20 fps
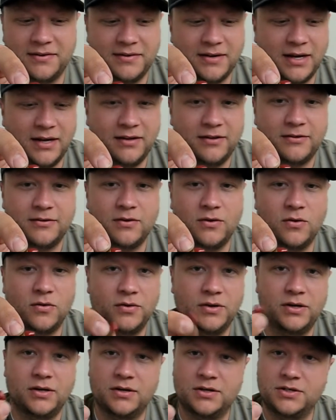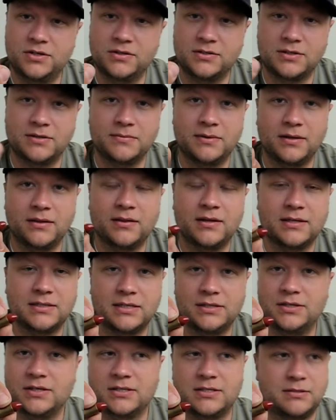nice, or you can shoot something like this
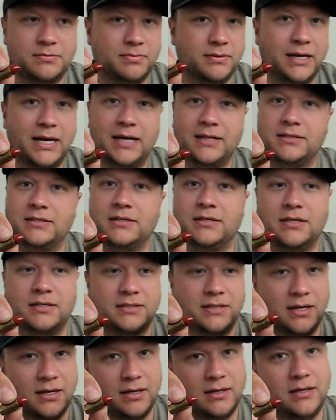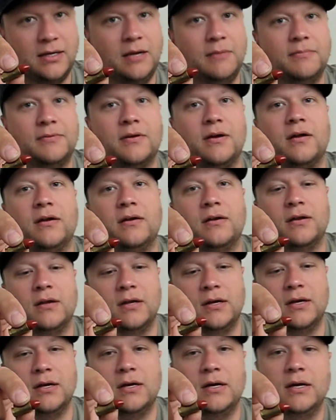that just splats and just kind of keeps on
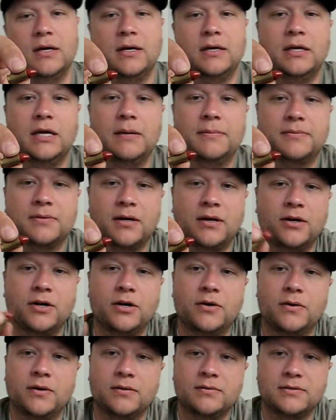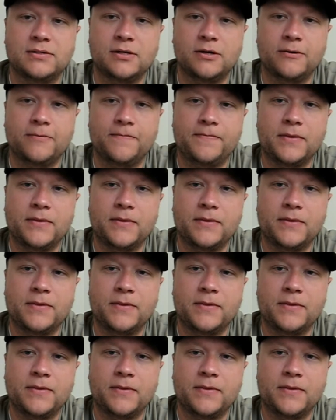going. So